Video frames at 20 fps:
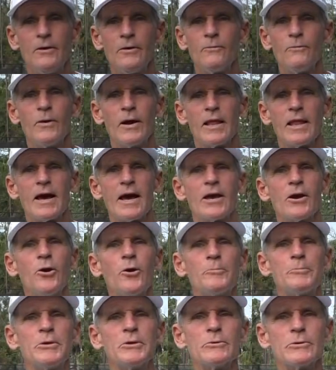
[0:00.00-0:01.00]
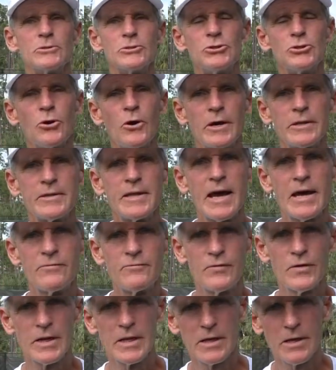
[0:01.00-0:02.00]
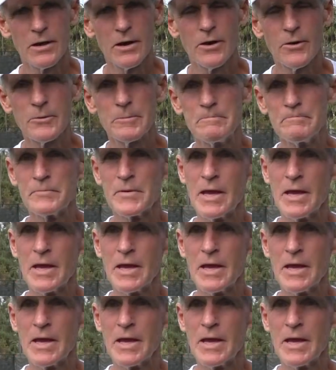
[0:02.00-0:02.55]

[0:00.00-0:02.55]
Well, I hope you enjoyed that video.